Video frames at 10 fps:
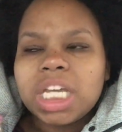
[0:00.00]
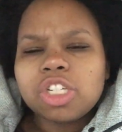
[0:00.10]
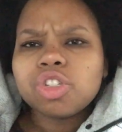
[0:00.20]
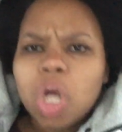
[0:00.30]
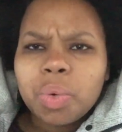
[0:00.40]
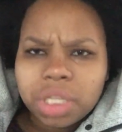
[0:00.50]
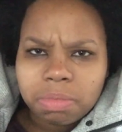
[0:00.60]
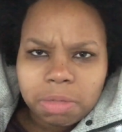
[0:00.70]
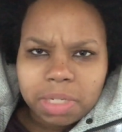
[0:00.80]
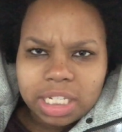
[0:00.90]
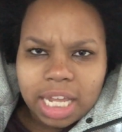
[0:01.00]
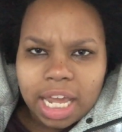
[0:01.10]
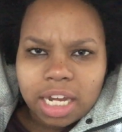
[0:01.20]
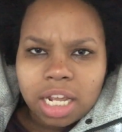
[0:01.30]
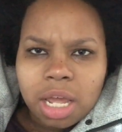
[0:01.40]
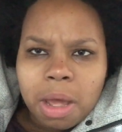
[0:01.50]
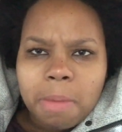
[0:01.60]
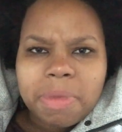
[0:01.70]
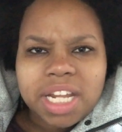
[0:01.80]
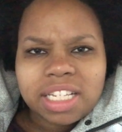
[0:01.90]
you don't want them to be sad.
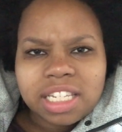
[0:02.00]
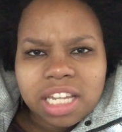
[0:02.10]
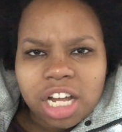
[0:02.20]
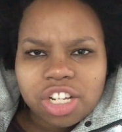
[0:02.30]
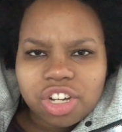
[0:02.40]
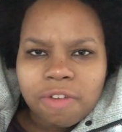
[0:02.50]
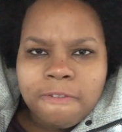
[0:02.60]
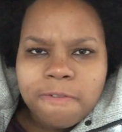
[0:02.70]
But it's such a